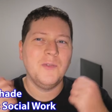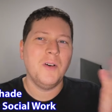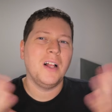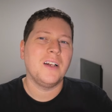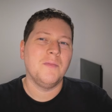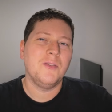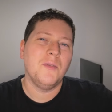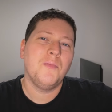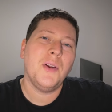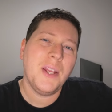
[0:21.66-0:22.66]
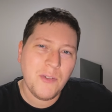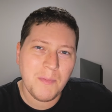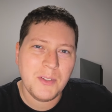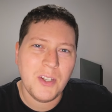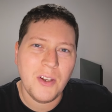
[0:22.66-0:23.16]
Welcome to a brand new
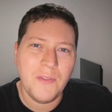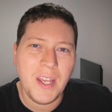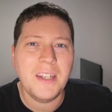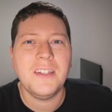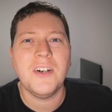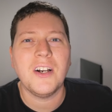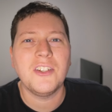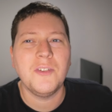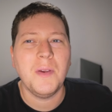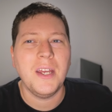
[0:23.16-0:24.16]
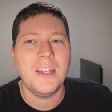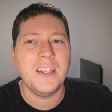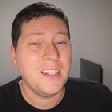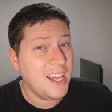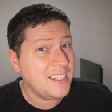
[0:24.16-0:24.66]
episode of Andy Talks Japandy.